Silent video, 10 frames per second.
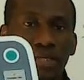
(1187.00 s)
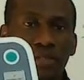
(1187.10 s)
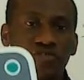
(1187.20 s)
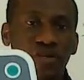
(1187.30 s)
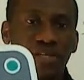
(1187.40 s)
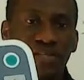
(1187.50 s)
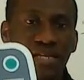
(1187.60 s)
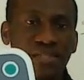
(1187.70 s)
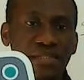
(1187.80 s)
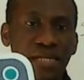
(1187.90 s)
just as I
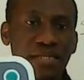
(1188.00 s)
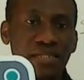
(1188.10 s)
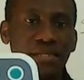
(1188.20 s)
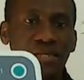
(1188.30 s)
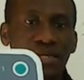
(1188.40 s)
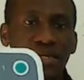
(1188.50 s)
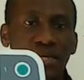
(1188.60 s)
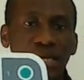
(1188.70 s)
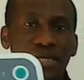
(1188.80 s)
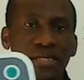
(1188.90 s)
said,
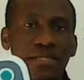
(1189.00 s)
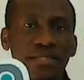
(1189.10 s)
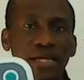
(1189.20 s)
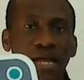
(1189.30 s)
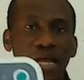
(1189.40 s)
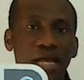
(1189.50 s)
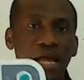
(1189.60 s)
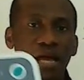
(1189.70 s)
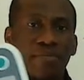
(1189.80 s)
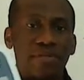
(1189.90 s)
AED can
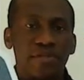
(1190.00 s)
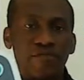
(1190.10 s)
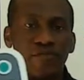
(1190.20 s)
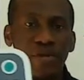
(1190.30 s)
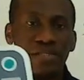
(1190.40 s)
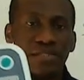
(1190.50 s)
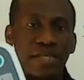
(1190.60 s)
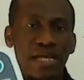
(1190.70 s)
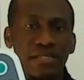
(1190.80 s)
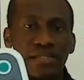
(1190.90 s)
come in different
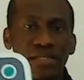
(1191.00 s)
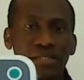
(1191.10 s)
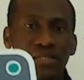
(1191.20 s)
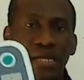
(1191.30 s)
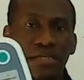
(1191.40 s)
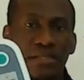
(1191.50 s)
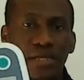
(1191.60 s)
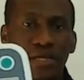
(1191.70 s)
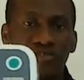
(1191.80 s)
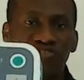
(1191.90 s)
sizes and
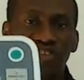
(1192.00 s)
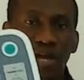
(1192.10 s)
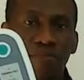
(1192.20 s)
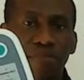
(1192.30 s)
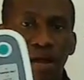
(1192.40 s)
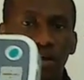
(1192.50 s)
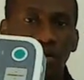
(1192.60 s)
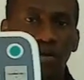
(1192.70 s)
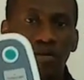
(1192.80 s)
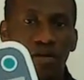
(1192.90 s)
shape and
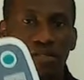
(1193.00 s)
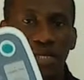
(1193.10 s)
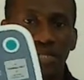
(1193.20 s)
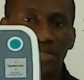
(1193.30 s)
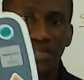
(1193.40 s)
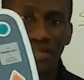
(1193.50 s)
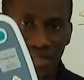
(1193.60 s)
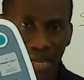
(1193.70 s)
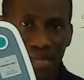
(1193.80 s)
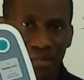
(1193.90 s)
colors and
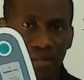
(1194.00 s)
design.